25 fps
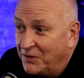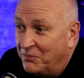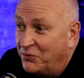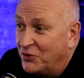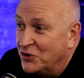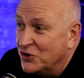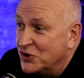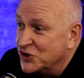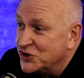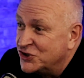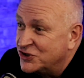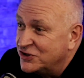
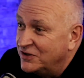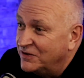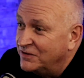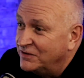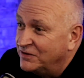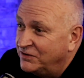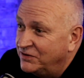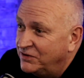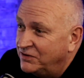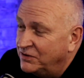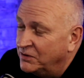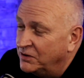push
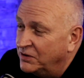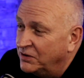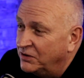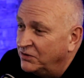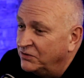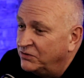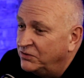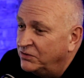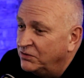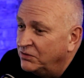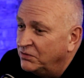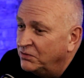
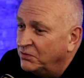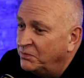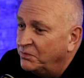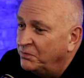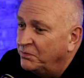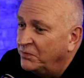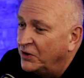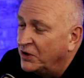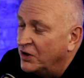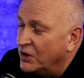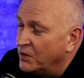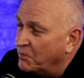to
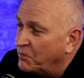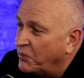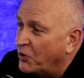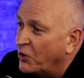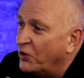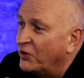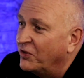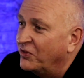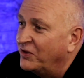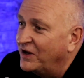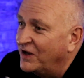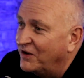become
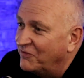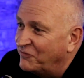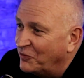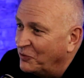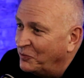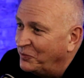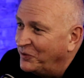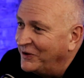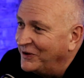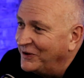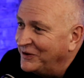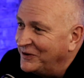part of the
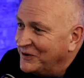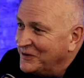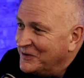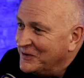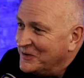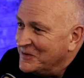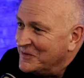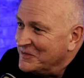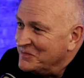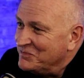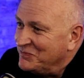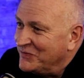FOP.
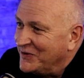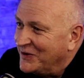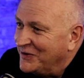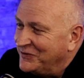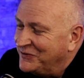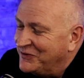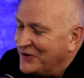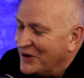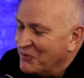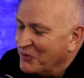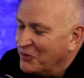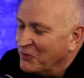
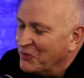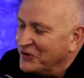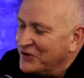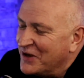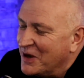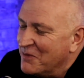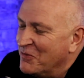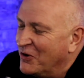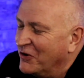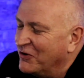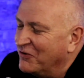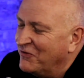Tell me what
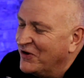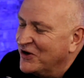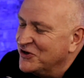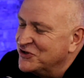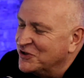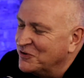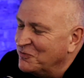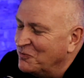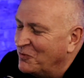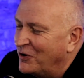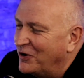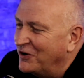that
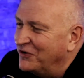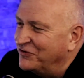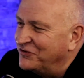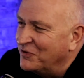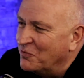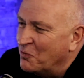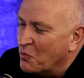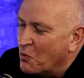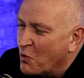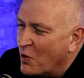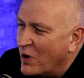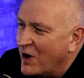motivation was
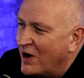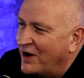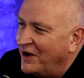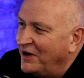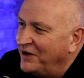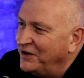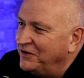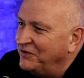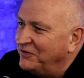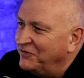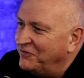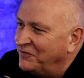and why
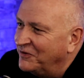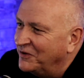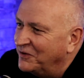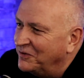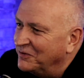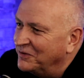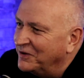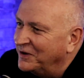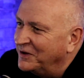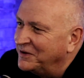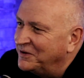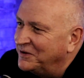you
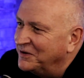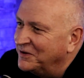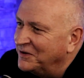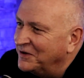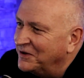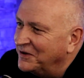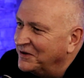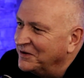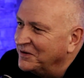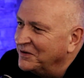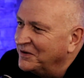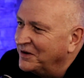felt like
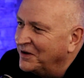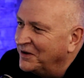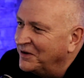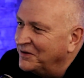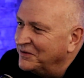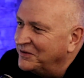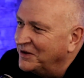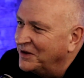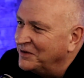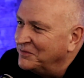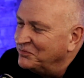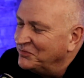
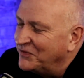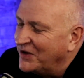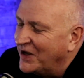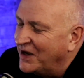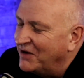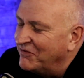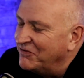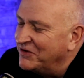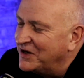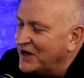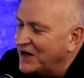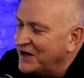that
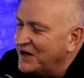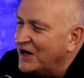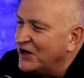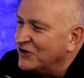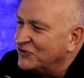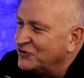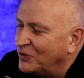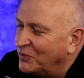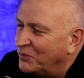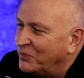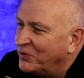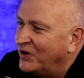having that
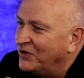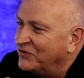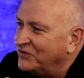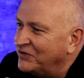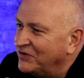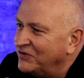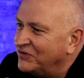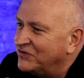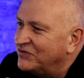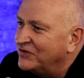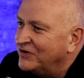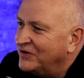national
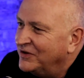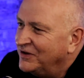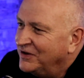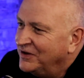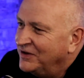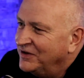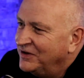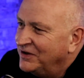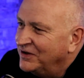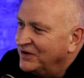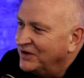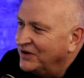presence,
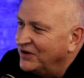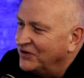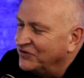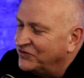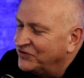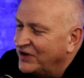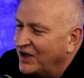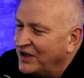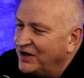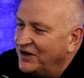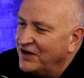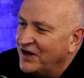
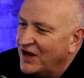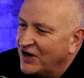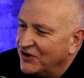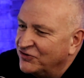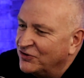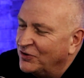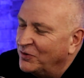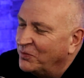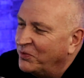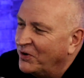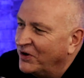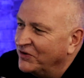state and
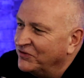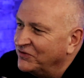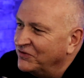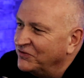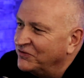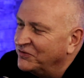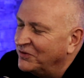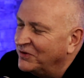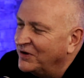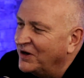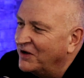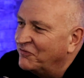national
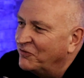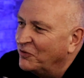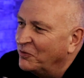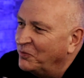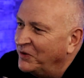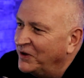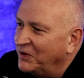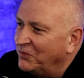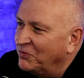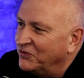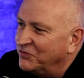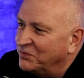presence through the
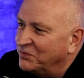FOP was